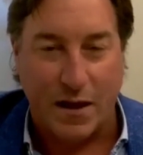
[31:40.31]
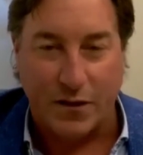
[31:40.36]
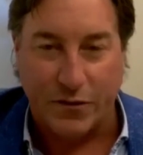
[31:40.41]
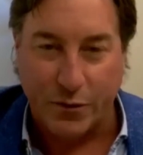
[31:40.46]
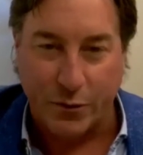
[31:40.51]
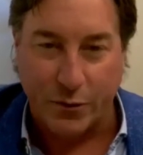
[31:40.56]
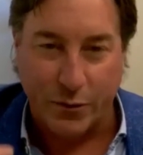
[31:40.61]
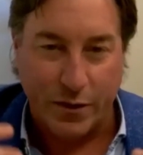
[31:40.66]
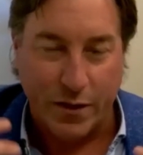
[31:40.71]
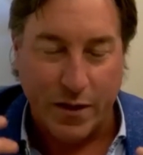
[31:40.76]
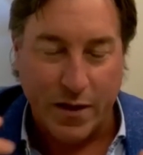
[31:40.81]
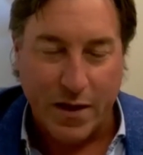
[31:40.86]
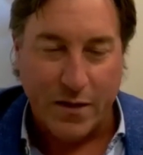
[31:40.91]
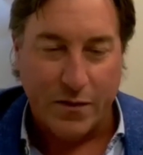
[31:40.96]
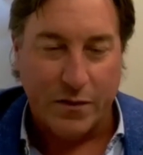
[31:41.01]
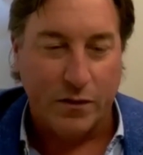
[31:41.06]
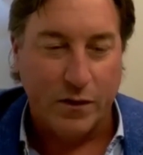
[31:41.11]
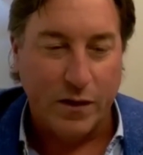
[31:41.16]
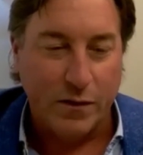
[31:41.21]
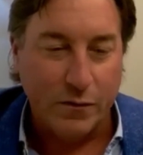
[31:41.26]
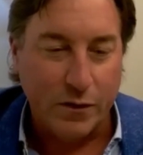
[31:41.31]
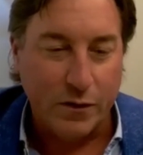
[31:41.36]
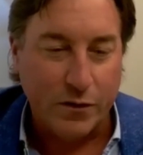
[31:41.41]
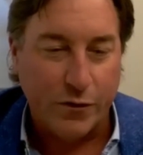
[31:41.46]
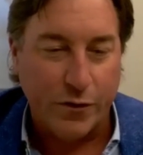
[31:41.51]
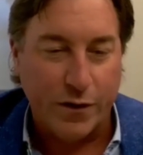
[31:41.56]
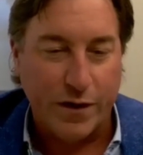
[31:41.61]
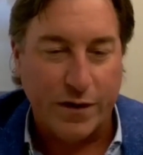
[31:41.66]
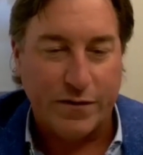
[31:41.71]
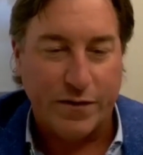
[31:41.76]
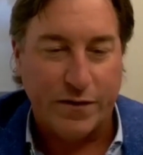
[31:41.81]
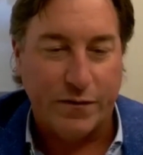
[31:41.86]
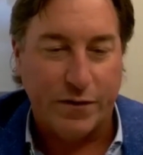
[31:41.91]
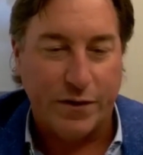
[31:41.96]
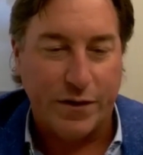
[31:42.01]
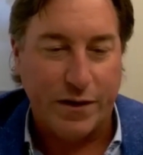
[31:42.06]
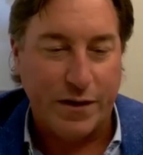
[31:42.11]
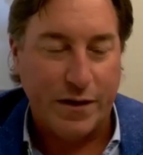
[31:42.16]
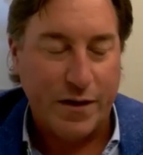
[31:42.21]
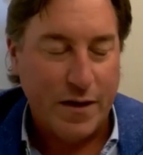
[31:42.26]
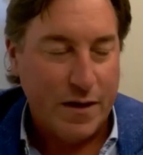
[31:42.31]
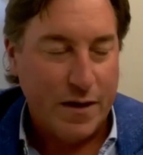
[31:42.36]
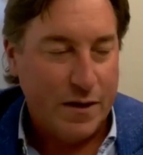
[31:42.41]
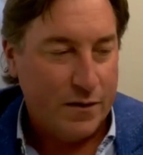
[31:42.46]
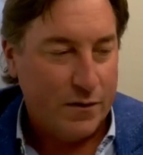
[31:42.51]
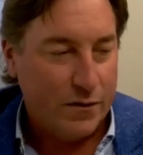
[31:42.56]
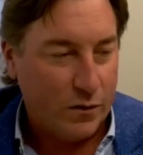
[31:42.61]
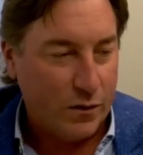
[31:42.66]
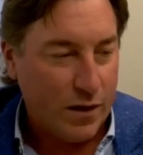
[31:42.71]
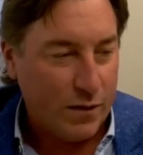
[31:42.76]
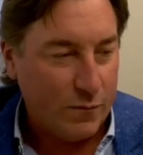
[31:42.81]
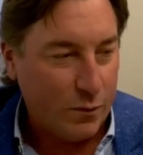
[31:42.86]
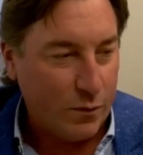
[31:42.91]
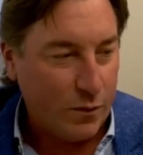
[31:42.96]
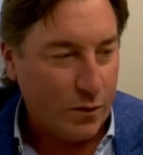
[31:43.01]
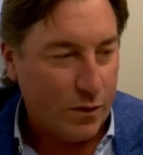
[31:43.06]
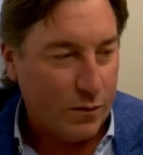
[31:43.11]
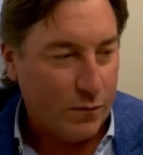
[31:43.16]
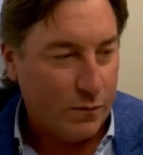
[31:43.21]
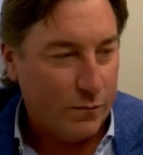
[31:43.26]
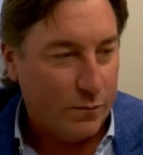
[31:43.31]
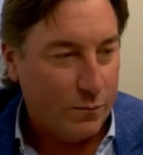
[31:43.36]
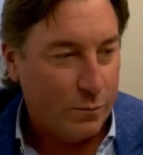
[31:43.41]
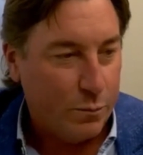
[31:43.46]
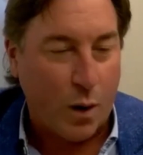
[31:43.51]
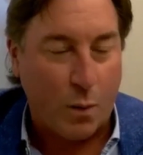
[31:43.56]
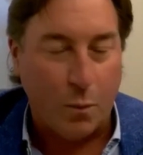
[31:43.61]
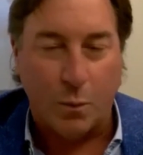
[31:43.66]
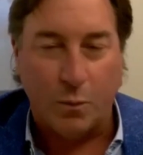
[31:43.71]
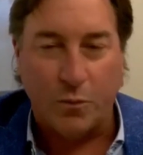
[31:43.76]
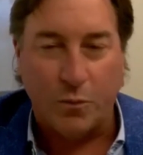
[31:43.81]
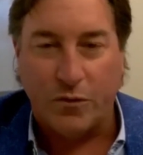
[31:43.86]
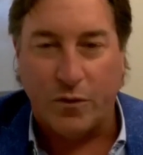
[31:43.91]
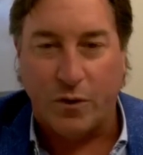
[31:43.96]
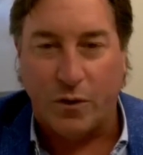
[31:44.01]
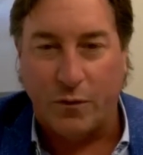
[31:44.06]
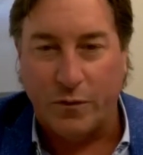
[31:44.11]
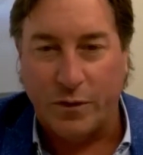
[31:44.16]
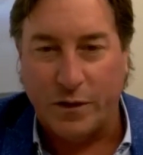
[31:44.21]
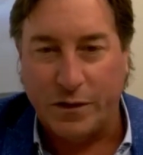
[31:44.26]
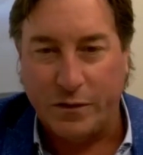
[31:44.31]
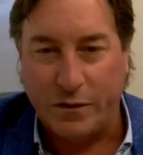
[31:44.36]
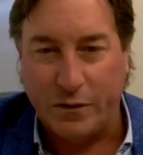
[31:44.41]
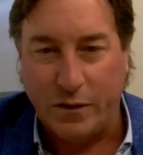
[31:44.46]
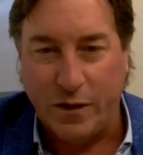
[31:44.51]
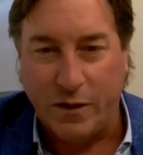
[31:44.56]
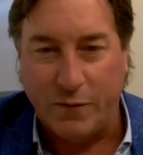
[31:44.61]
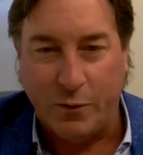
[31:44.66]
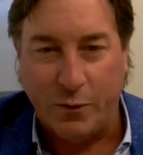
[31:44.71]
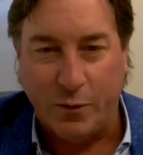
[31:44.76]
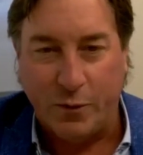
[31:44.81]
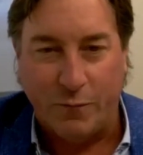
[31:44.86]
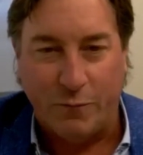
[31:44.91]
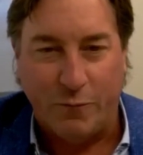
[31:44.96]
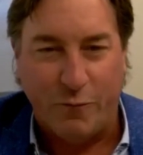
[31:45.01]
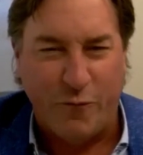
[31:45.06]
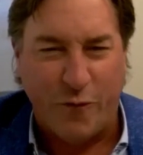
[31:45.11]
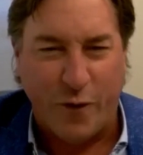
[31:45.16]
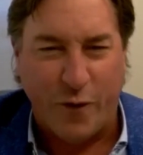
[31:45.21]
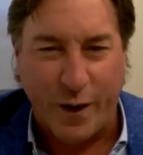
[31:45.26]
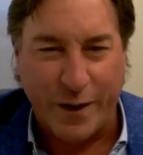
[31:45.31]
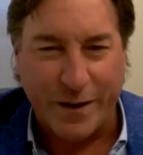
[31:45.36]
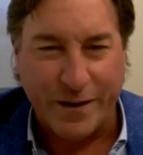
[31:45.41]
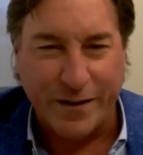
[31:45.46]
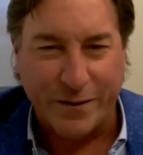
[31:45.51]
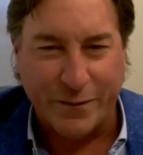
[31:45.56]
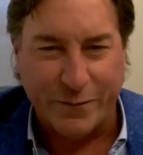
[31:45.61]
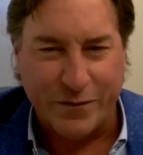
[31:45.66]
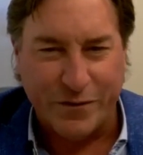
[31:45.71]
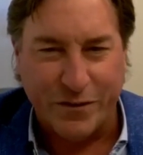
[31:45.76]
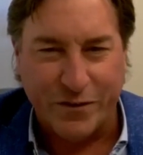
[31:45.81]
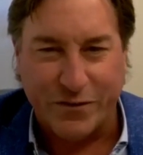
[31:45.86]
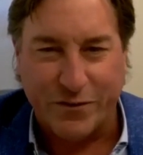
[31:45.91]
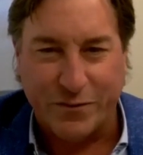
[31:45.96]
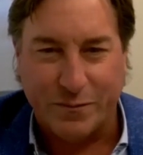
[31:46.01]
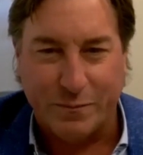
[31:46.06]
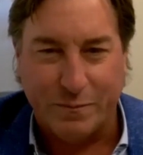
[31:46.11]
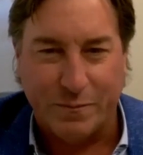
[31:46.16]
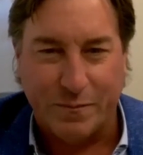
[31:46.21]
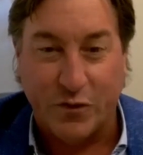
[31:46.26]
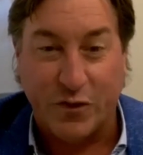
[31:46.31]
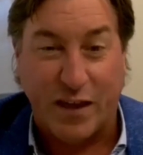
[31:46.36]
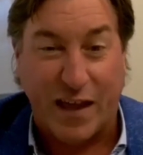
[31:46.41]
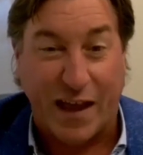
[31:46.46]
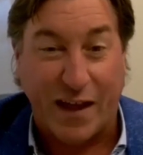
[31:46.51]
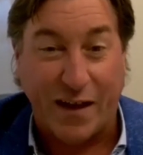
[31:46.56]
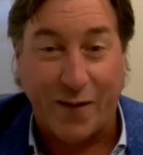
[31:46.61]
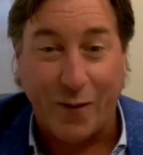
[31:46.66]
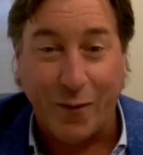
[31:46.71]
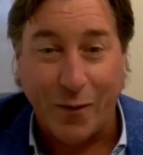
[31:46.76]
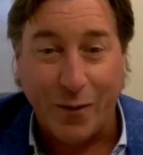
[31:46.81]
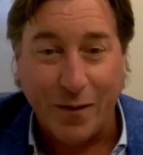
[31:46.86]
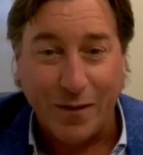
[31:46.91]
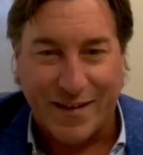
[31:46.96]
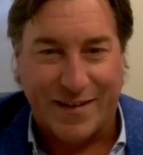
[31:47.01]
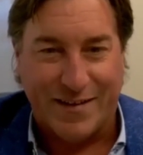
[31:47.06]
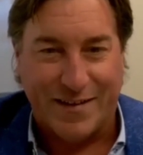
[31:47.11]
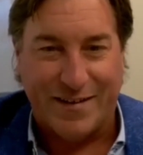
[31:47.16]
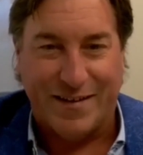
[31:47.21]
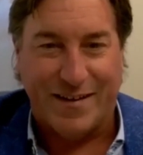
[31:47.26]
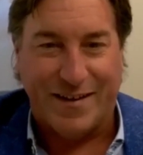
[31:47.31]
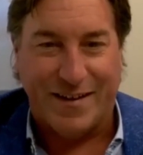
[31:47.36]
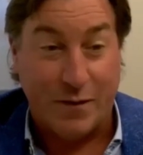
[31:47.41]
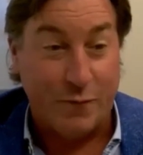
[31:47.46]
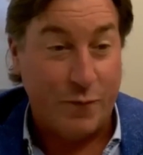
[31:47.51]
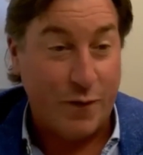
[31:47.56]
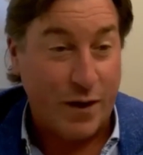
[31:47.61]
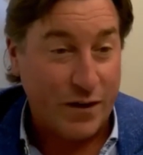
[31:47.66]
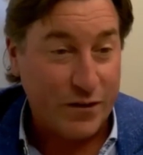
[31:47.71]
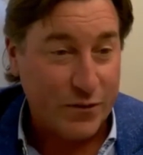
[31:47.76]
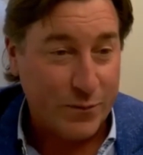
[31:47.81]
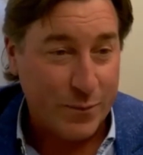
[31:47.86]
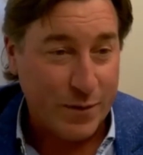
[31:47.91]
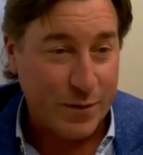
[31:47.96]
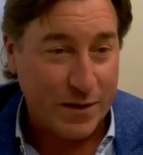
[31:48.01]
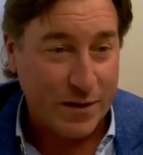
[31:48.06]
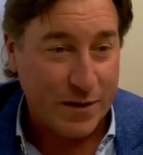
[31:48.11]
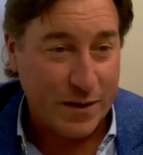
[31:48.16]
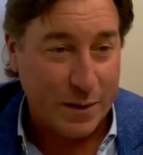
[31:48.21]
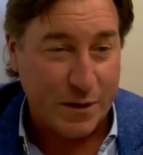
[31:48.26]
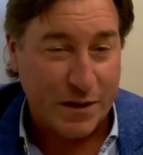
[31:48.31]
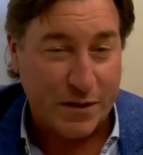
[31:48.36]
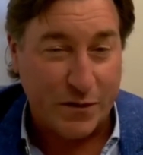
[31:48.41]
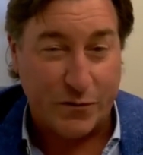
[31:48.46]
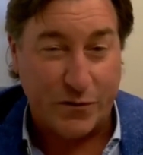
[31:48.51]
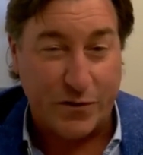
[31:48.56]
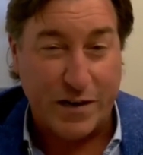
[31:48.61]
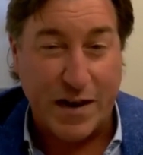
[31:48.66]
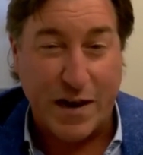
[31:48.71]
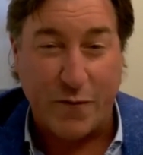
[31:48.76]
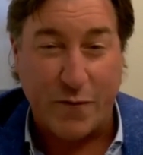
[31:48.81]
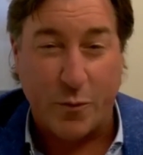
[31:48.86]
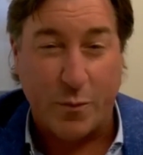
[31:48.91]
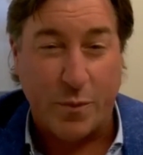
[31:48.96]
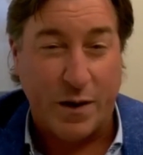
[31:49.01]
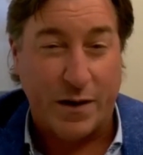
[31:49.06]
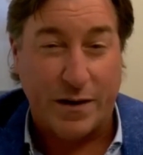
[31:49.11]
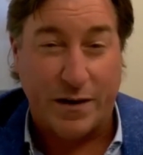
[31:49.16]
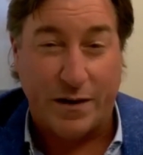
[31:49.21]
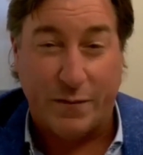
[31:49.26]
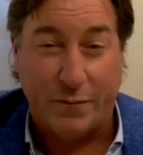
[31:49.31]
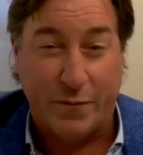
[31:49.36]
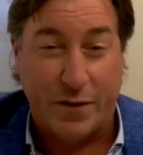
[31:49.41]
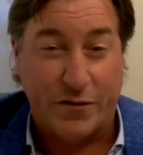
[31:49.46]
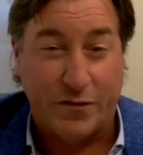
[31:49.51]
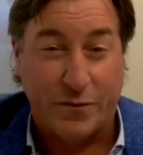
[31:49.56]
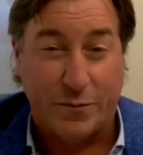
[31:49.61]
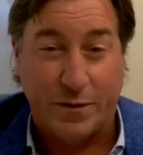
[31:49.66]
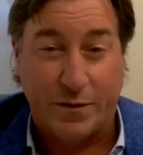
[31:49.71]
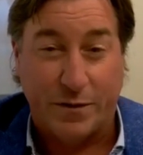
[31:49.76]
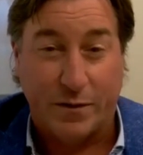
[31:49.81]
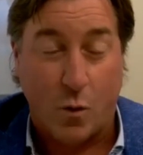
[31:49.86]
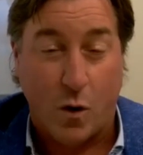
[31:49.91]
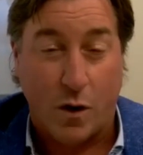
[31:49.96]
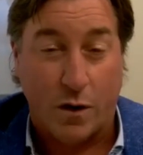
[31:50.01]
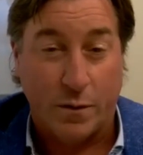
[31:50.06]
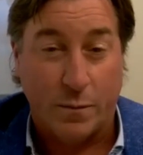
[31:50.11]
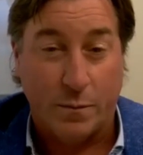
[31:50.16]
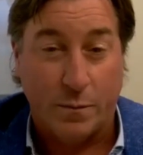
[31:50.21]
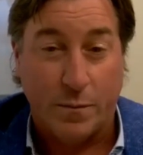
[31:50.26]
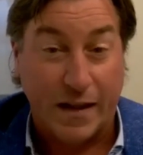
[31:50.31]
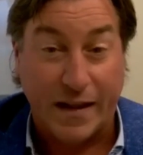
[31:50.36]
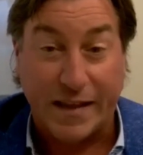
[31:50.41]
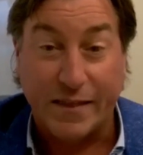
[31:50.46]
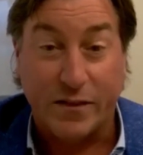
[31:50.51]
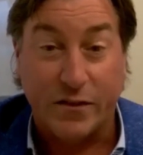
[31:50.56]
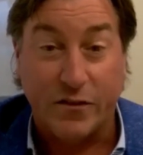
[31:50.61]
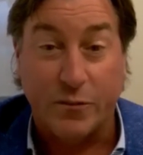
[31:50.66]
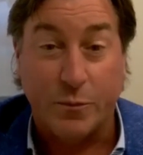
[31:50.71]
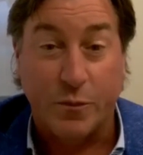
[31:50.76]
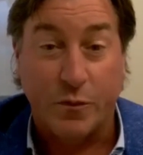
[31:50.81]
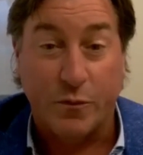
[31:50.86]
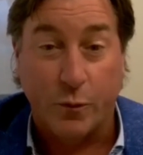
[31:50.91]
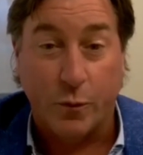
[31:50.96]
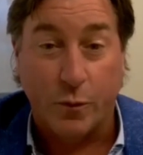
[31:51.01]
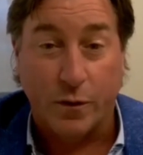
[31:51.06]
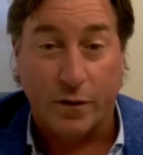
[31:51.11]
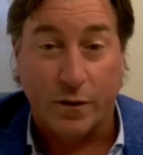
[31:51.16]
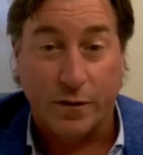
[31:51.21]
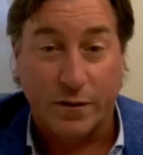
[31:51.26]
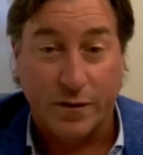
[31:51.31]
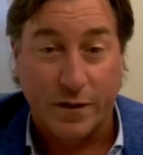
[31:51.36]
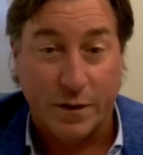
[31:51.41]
So the level of creativity, the level of problem solving, the level of fun of just scale and investment. I mean, there's never been an investment quantum like this before.